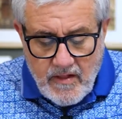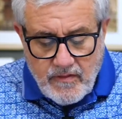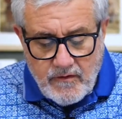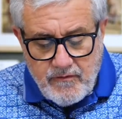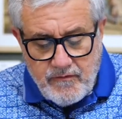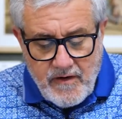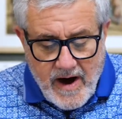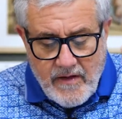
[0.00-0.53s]
The
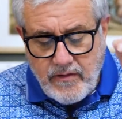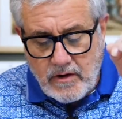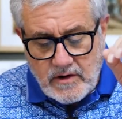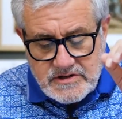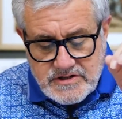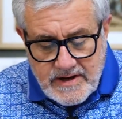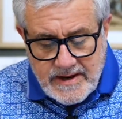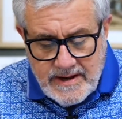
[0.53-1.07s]

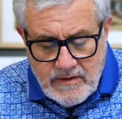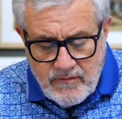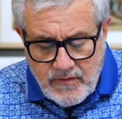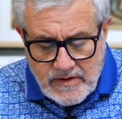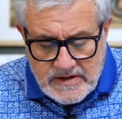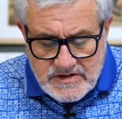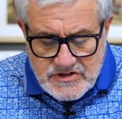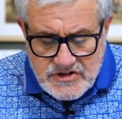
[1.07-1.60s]
fatherless
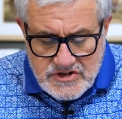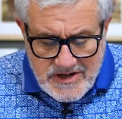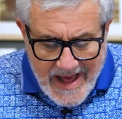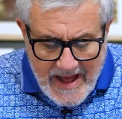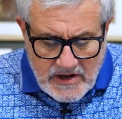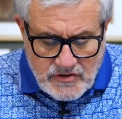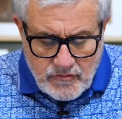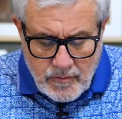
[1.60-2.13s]
infant is
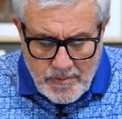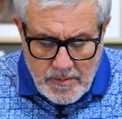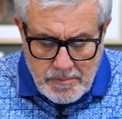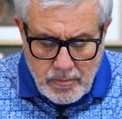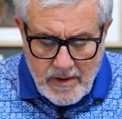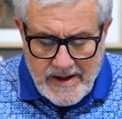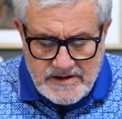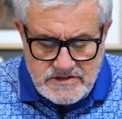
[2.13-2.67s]
snatched from the
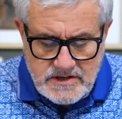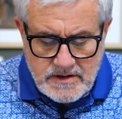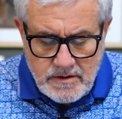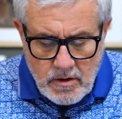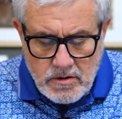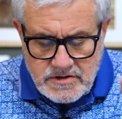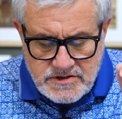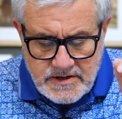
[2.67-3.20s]
breast. The
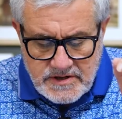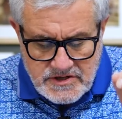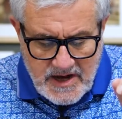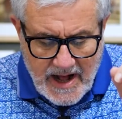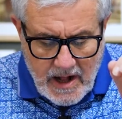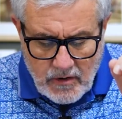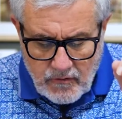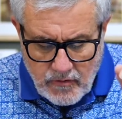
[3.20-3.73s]
nursing
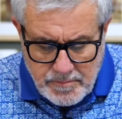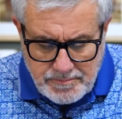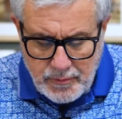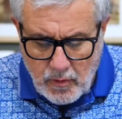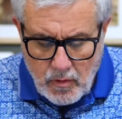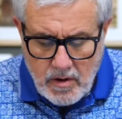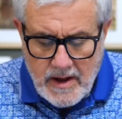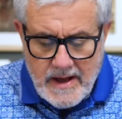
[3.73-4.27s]
child of the
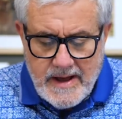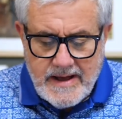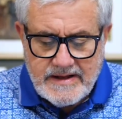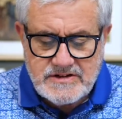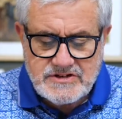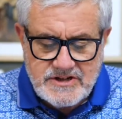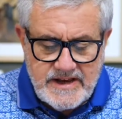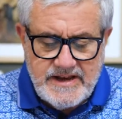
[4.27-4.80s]
poor
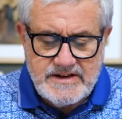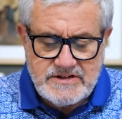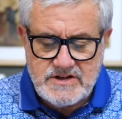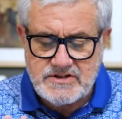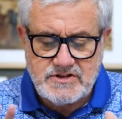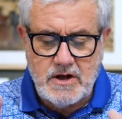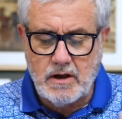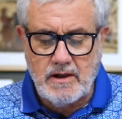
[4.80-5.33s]
is seized
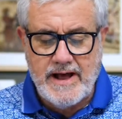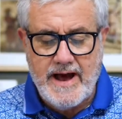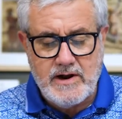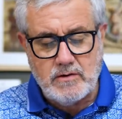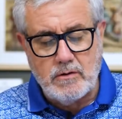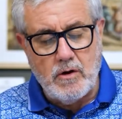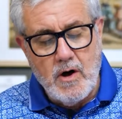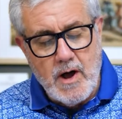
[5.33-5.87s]
as
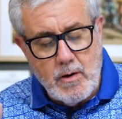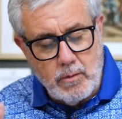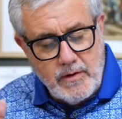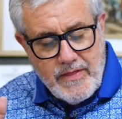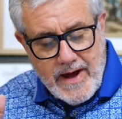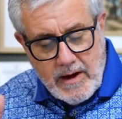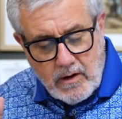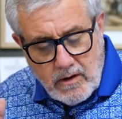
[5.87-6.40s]
collateral.
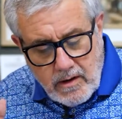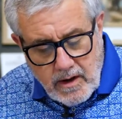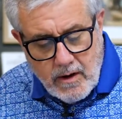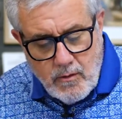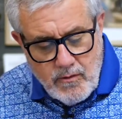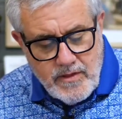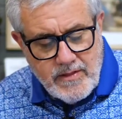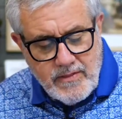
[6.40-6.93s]
Without
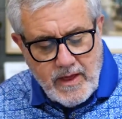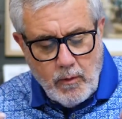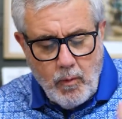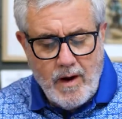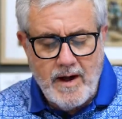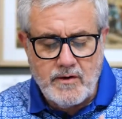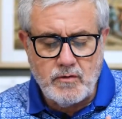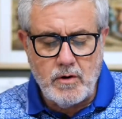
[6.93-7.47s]
clothing, they
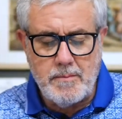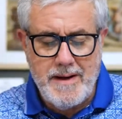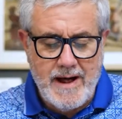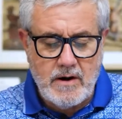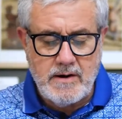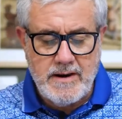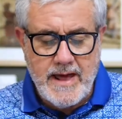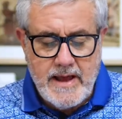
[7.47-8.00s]
wander
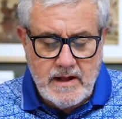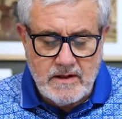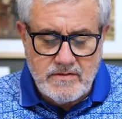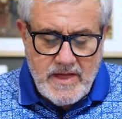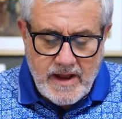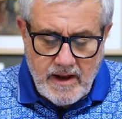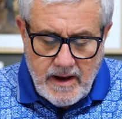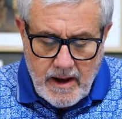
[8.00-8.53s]
about naked.
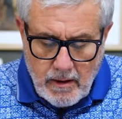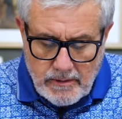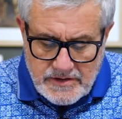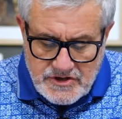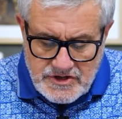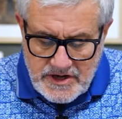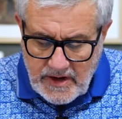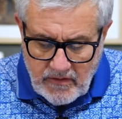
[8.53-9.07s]
They carry
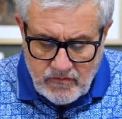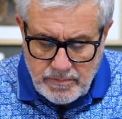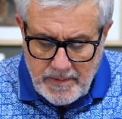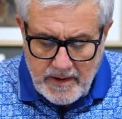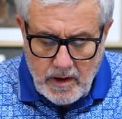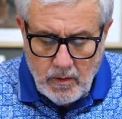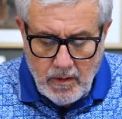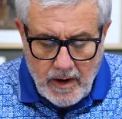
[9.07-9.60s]
sheaves
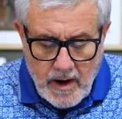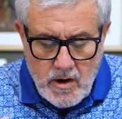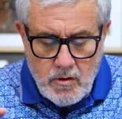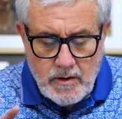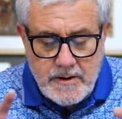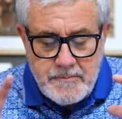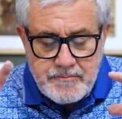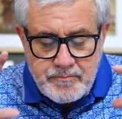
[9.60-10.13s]
but go
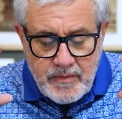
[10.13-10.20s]
hungry.